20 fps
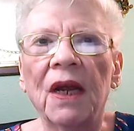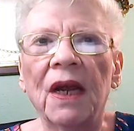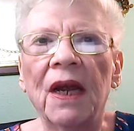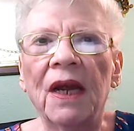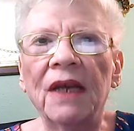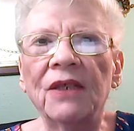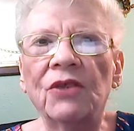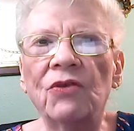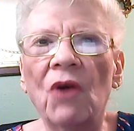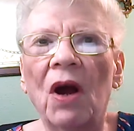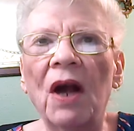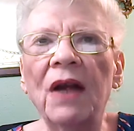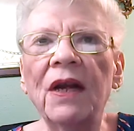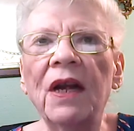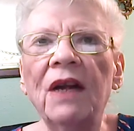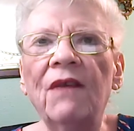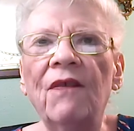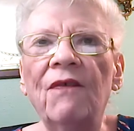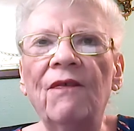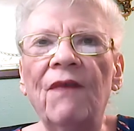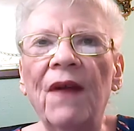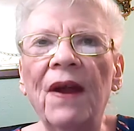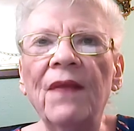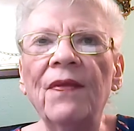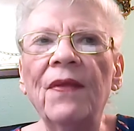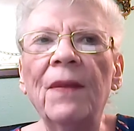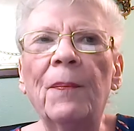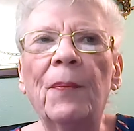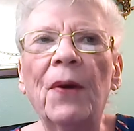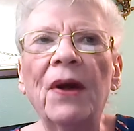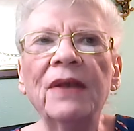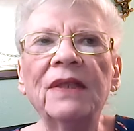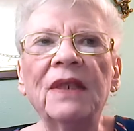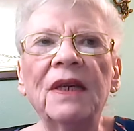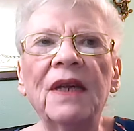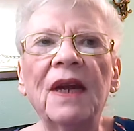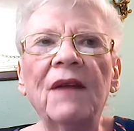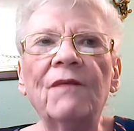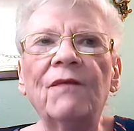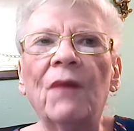is trying to defend the
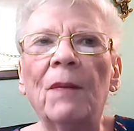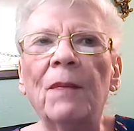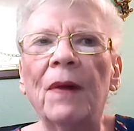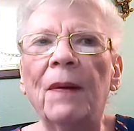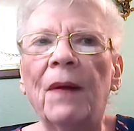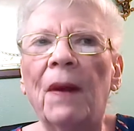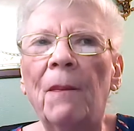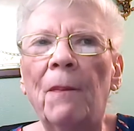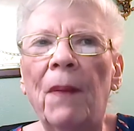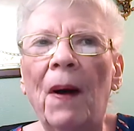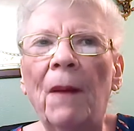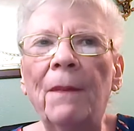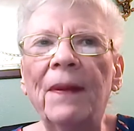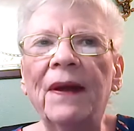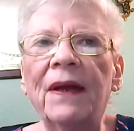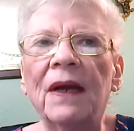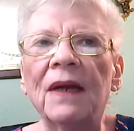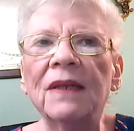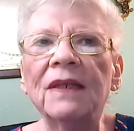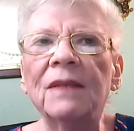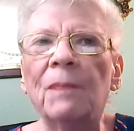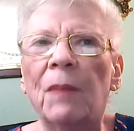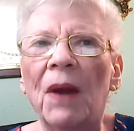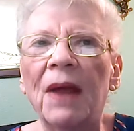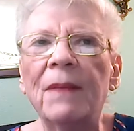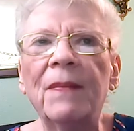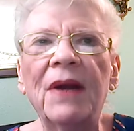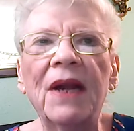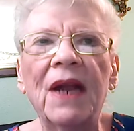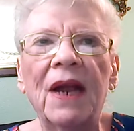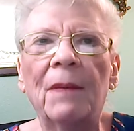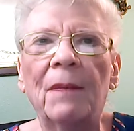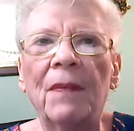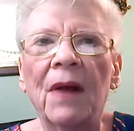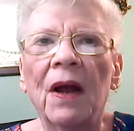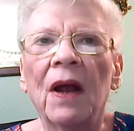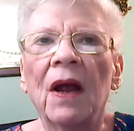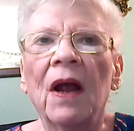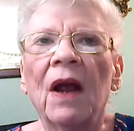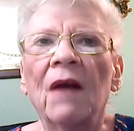president from Republicans blaming him
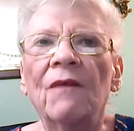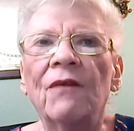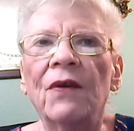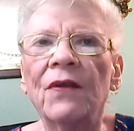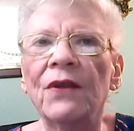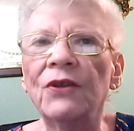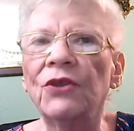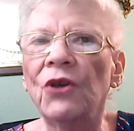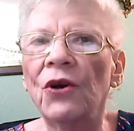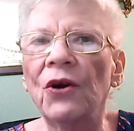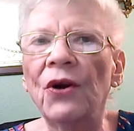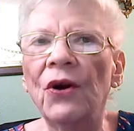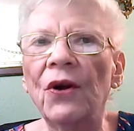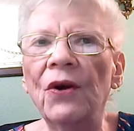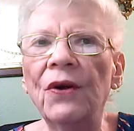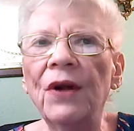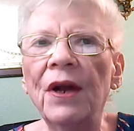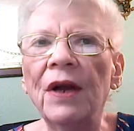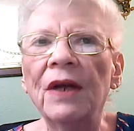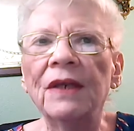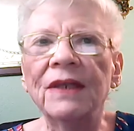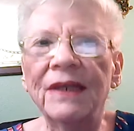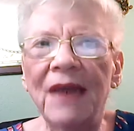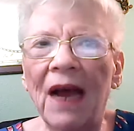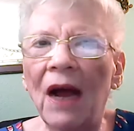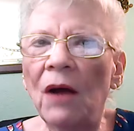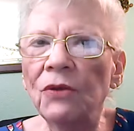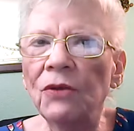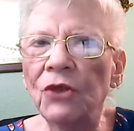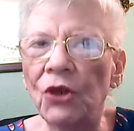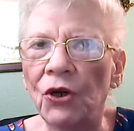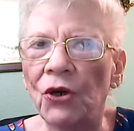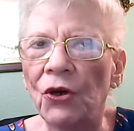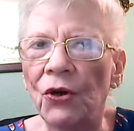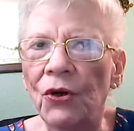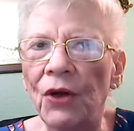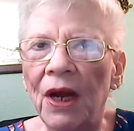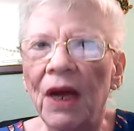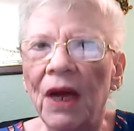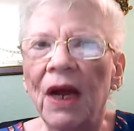for the turn
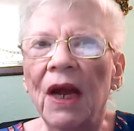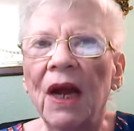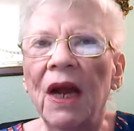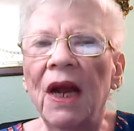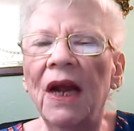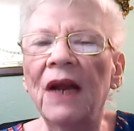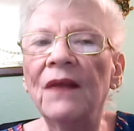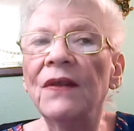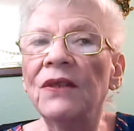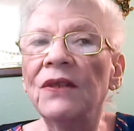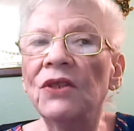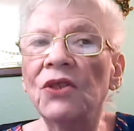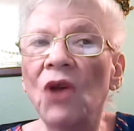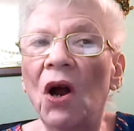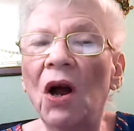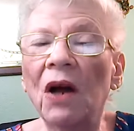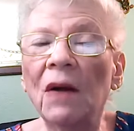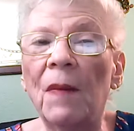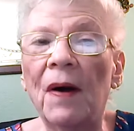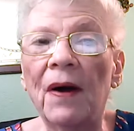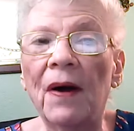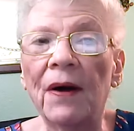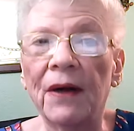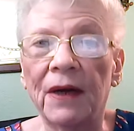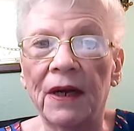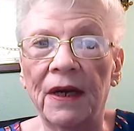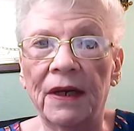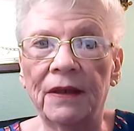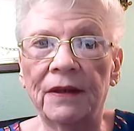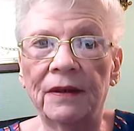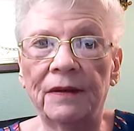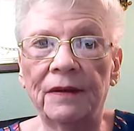downturn in the stock market.